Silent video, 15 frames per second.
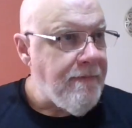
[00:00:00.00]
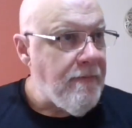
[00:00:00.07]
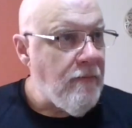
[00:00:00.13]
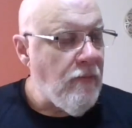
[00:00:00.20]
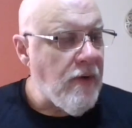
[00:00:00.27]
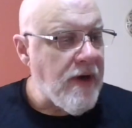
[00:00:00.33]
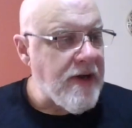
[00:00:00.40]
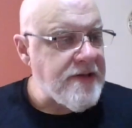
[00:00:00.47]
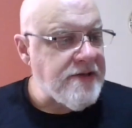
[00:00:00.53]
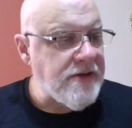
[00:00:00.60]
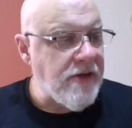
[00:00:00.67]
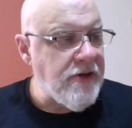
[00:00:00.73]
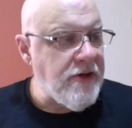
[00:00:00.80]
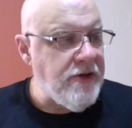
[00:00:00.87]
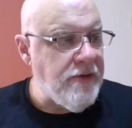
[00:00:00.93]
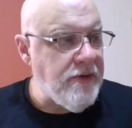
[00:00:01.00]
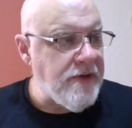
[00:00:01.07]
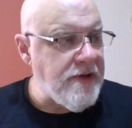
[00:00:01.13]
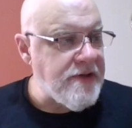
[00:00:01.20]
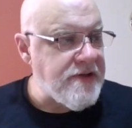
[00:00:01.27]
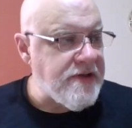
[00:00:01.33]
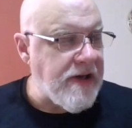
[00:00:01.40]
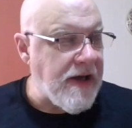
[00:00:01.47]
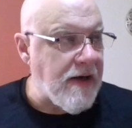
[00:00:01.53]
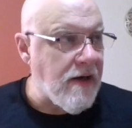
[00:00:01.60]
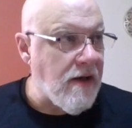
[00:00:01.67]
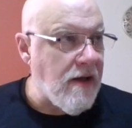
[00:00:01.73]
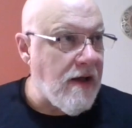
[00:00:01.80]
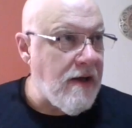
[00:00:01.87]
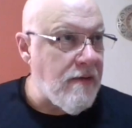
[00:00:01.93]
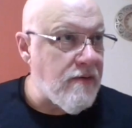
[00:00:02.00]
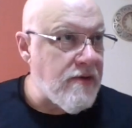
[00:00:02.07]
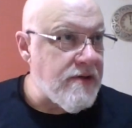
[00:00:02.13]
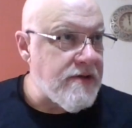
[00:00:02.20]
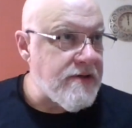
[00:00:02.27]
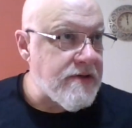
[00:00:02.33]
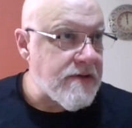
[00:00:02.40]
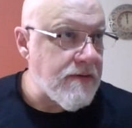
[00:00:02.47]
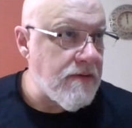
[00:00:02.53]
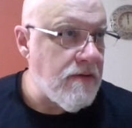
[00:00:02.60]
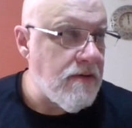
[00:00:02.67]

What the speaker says: when I started doing this channel, I was